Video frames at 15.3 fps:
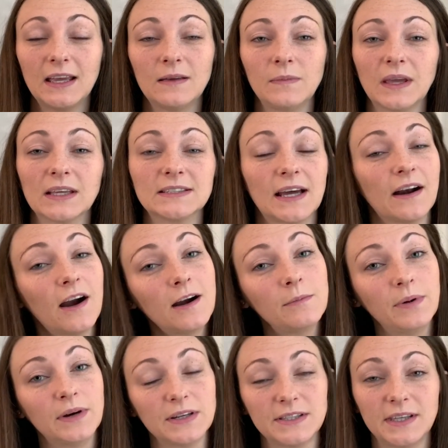Because at our
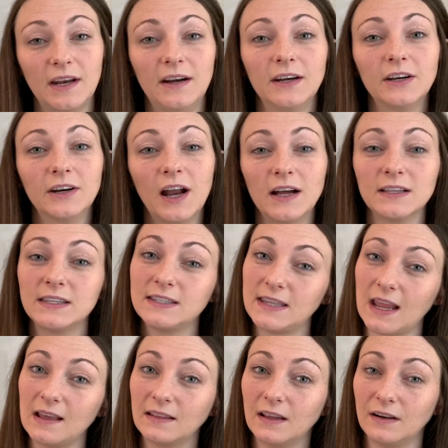birth center, you're not
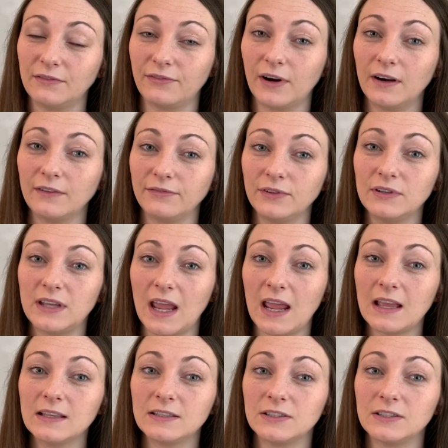staying there for a few days.